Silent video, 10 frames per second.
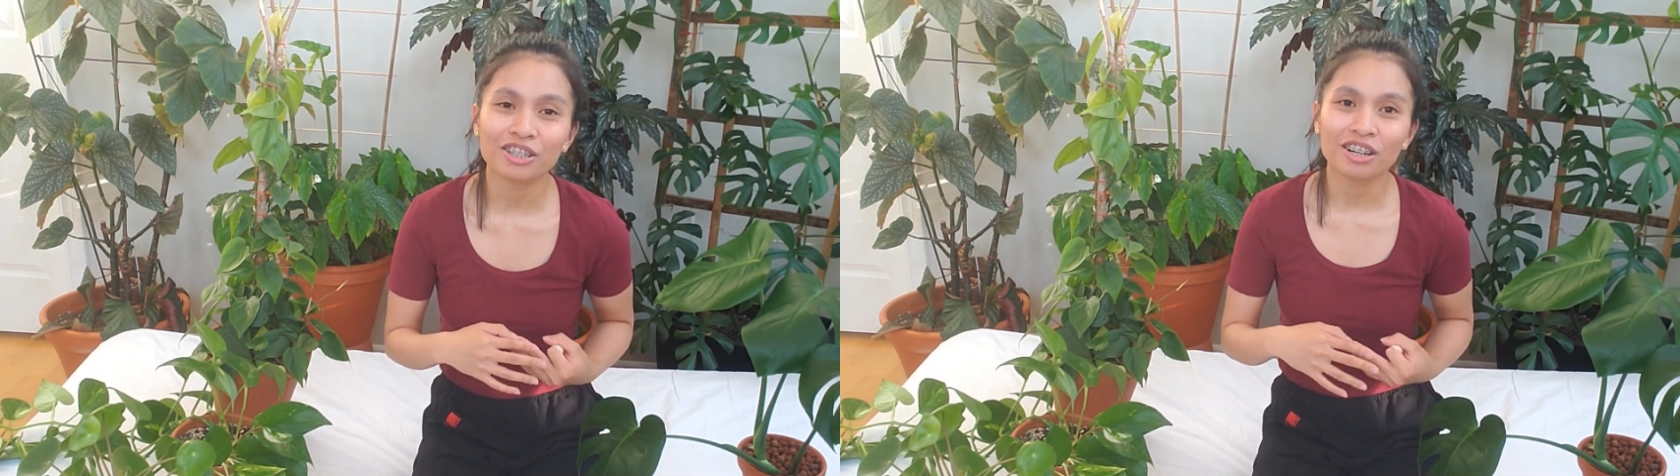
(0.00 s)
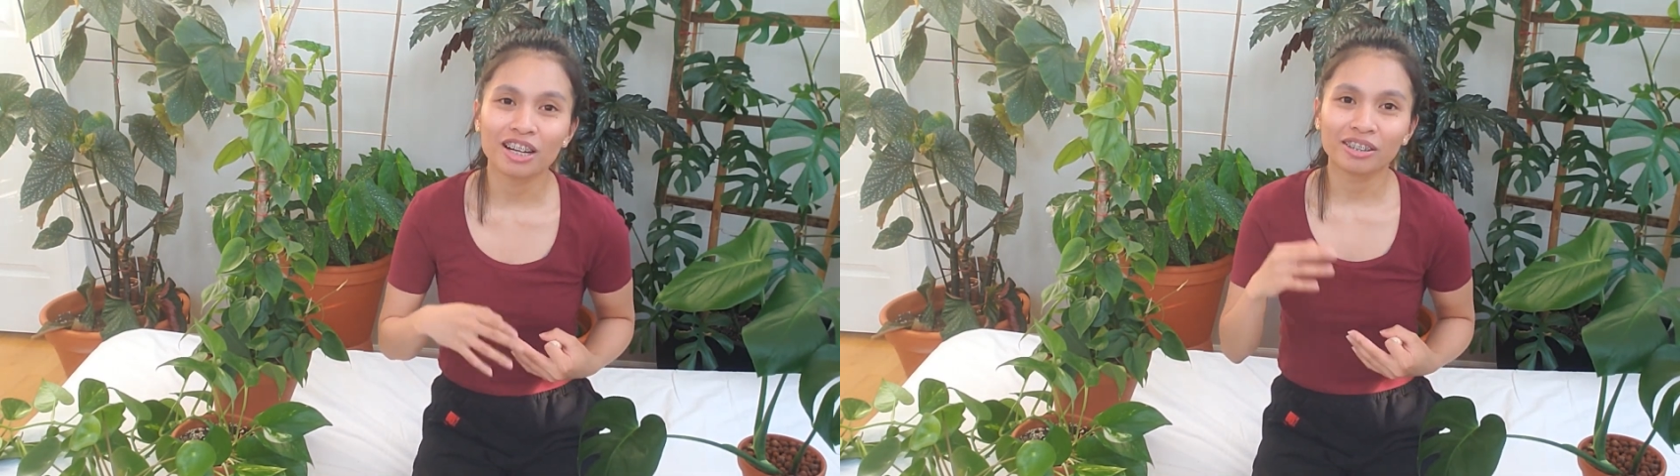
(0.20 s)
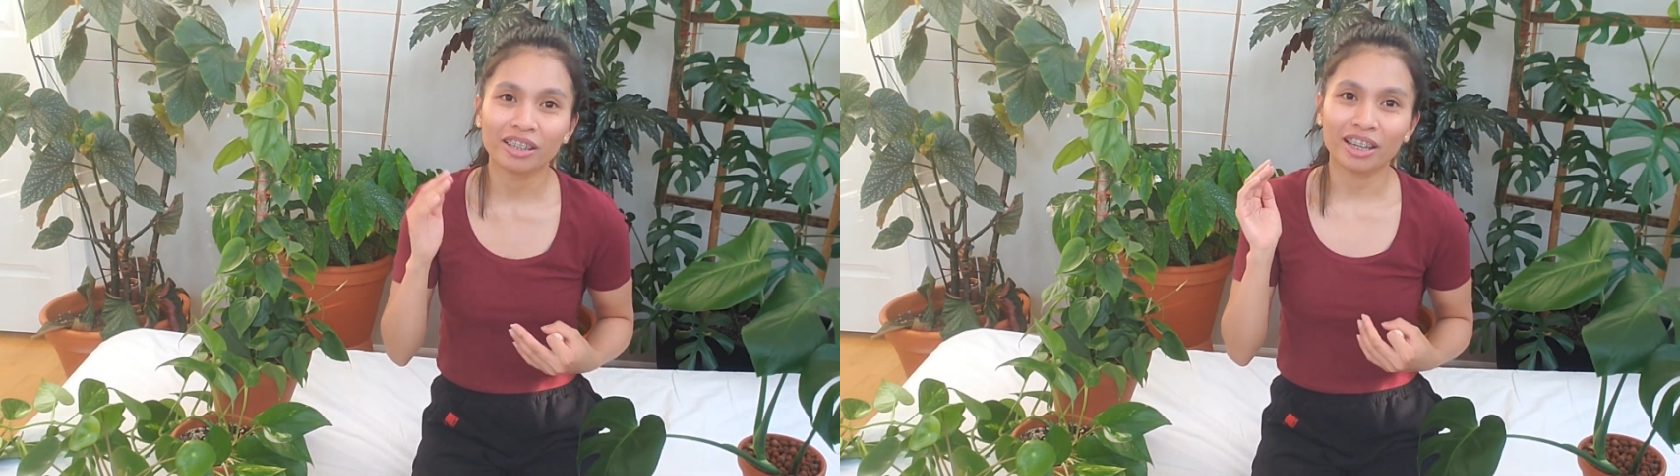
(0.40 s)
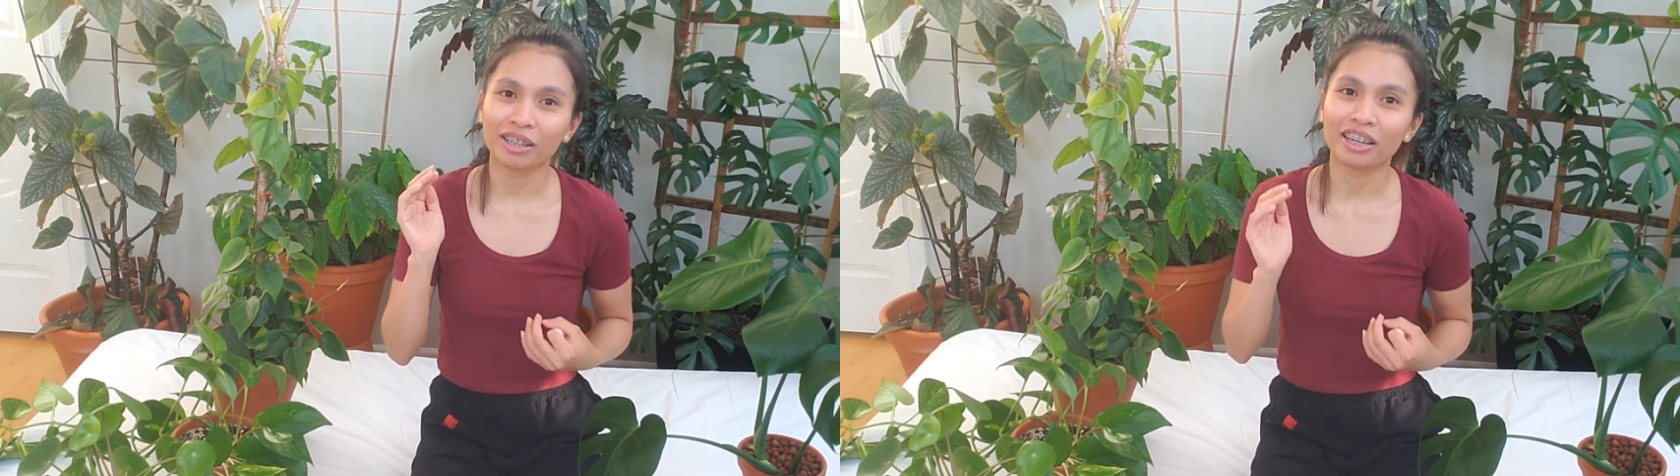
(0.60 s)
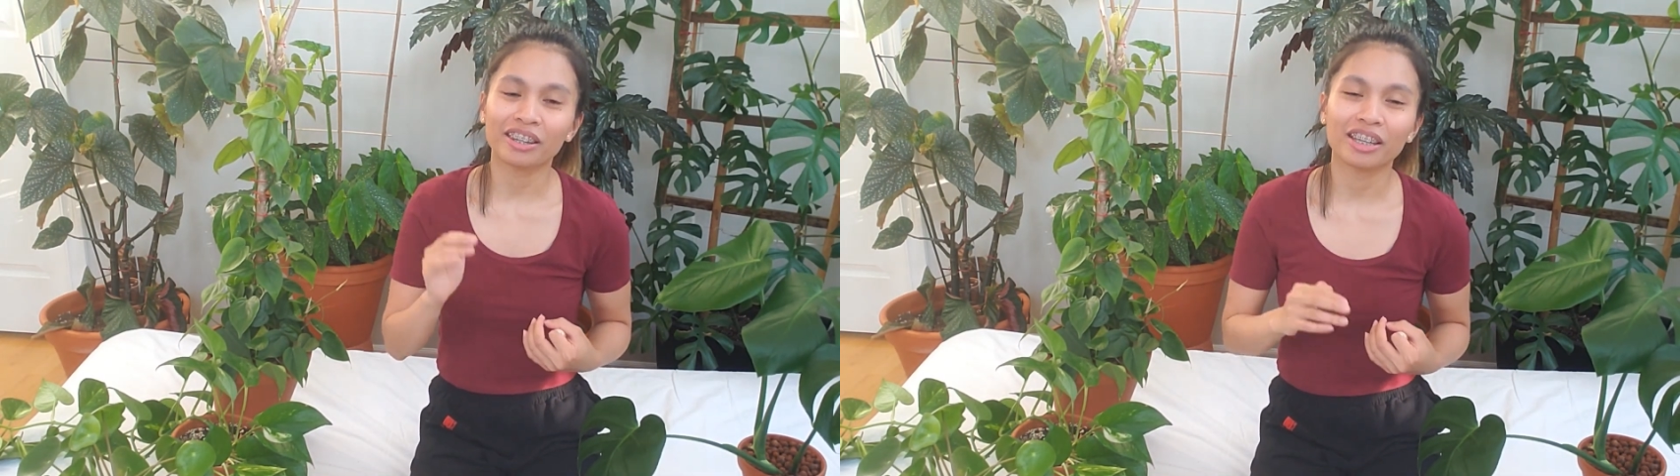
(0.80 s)
shot like
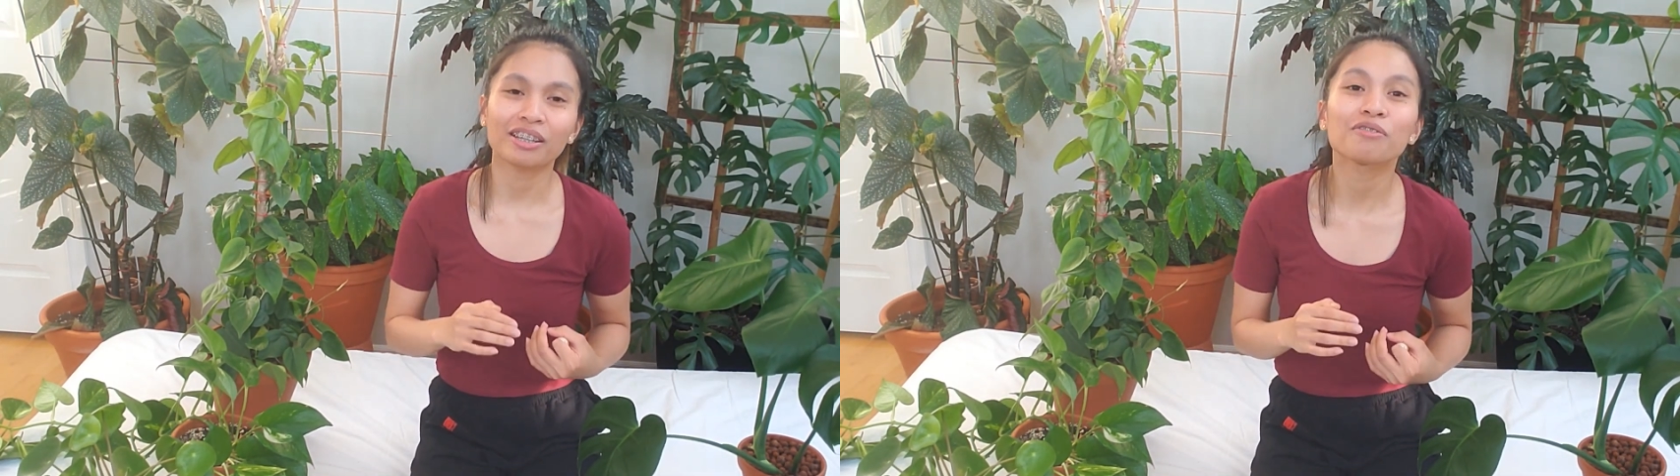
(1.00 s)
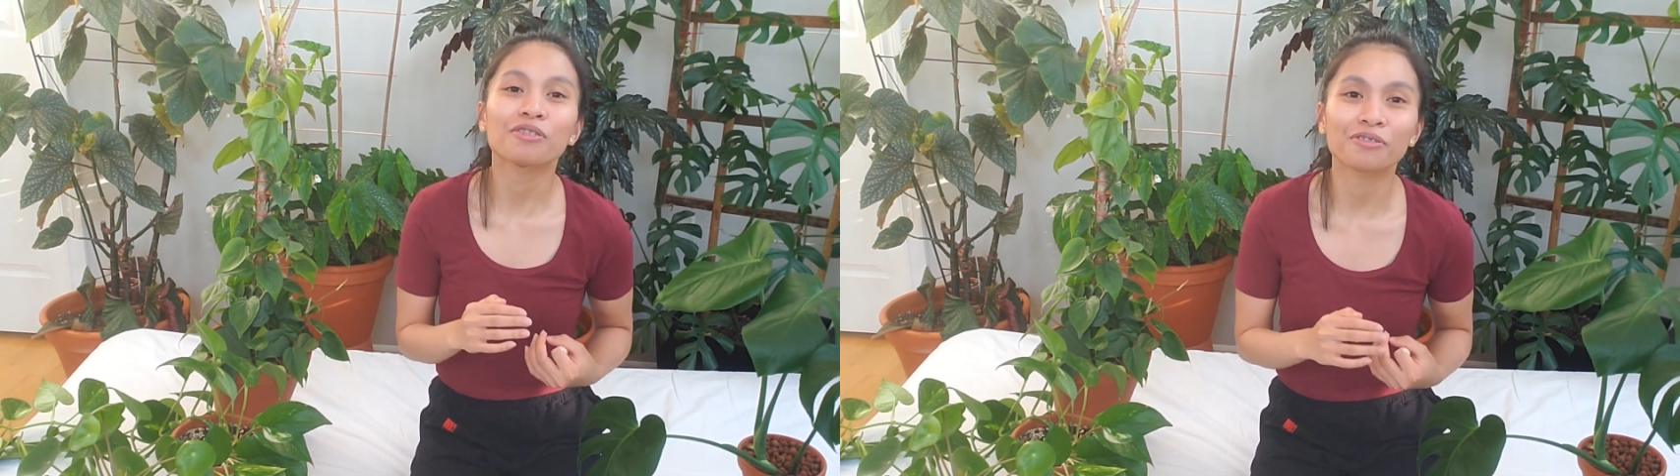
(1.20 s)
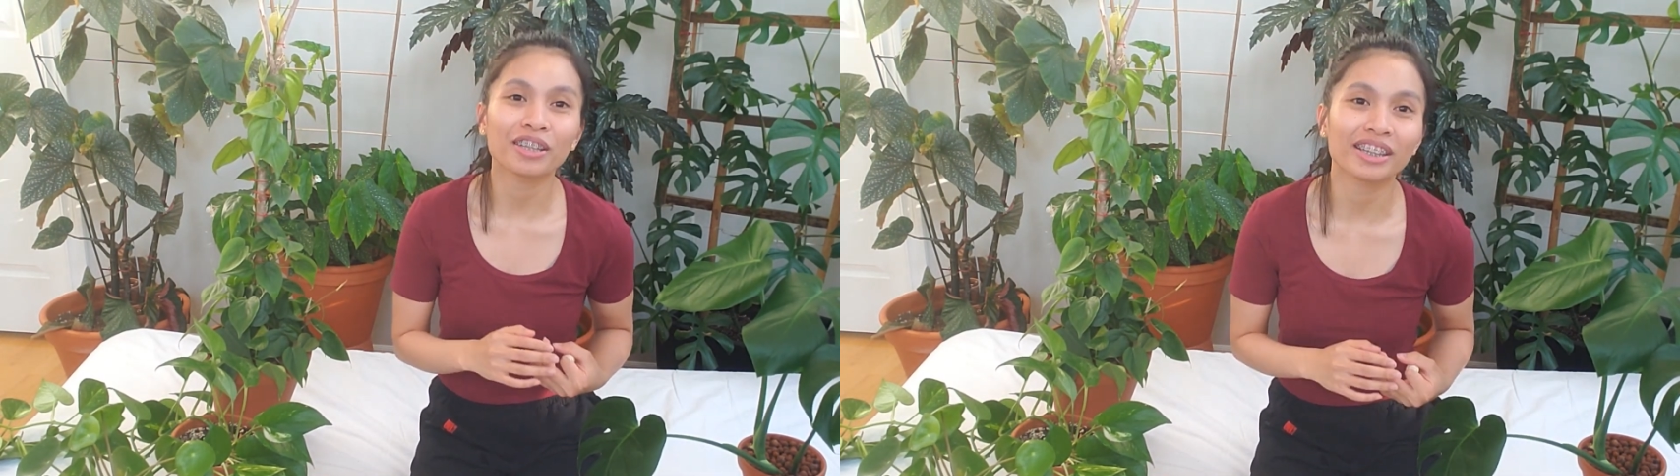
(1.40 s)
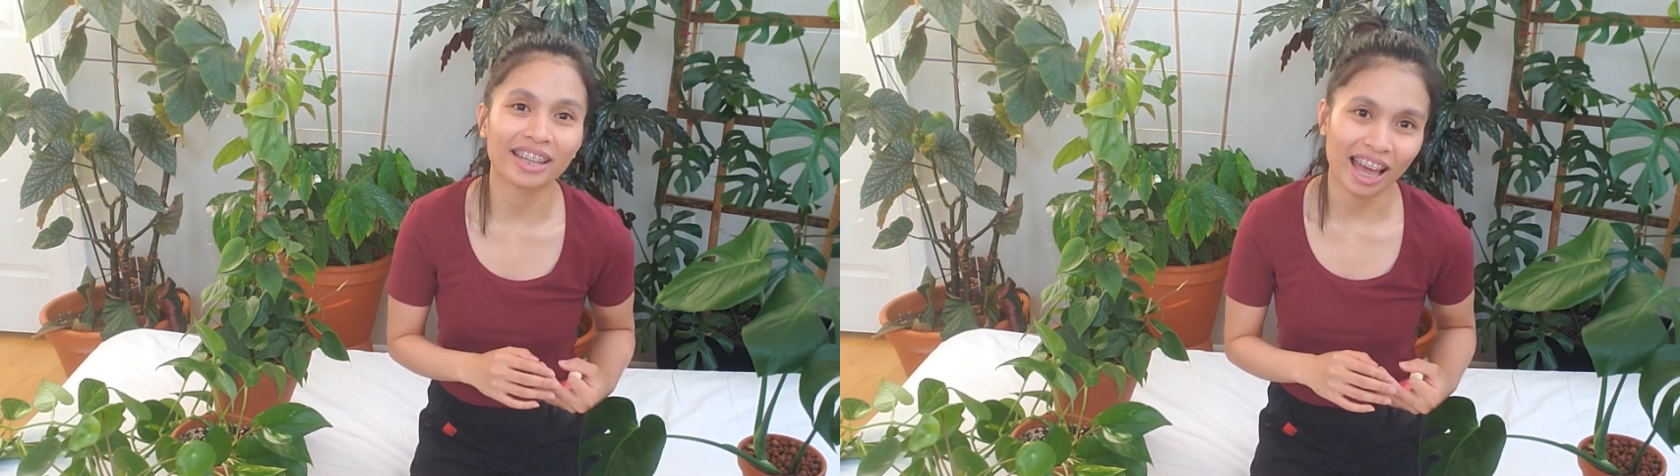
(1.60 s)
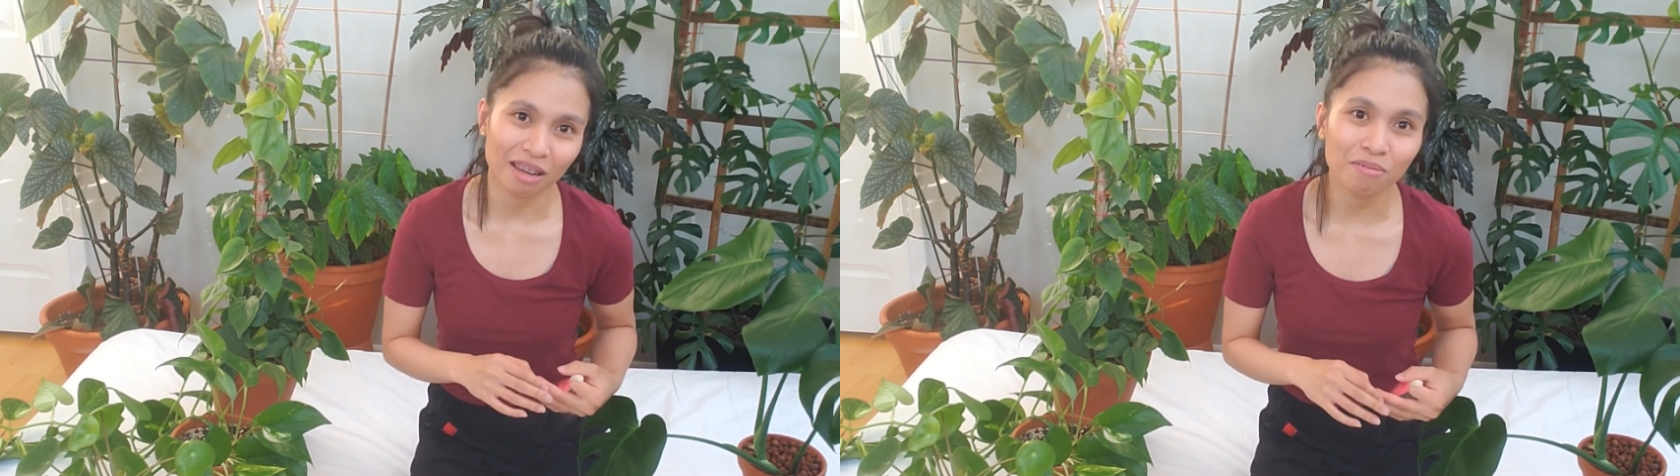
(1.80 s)
I think 15
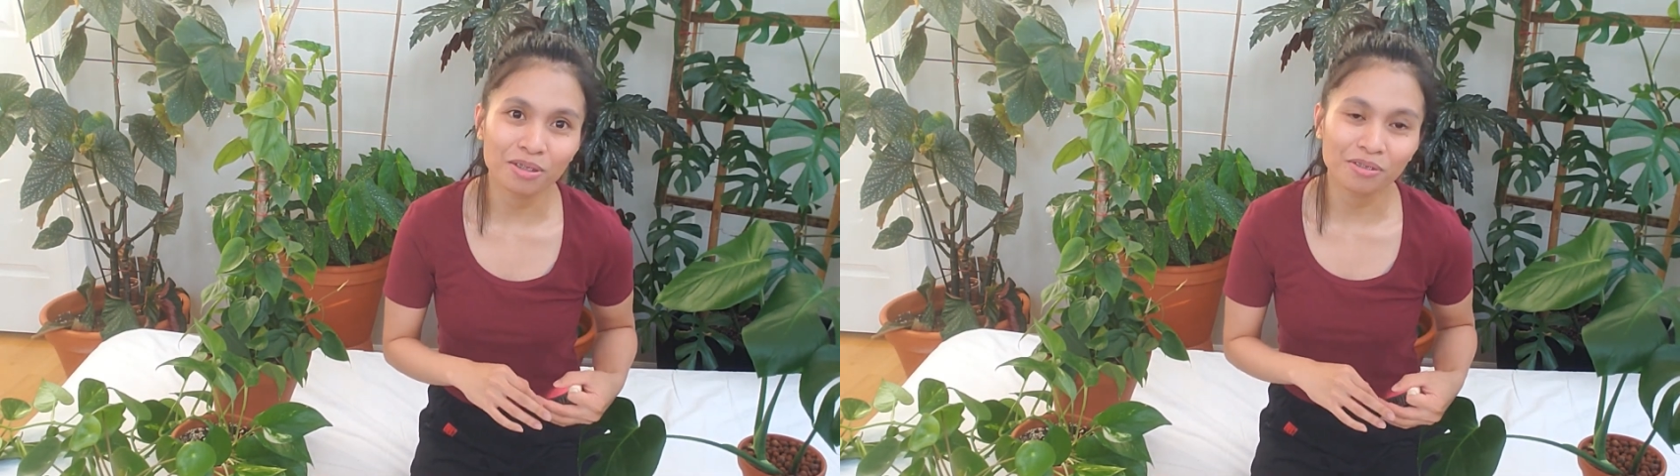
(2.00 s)
times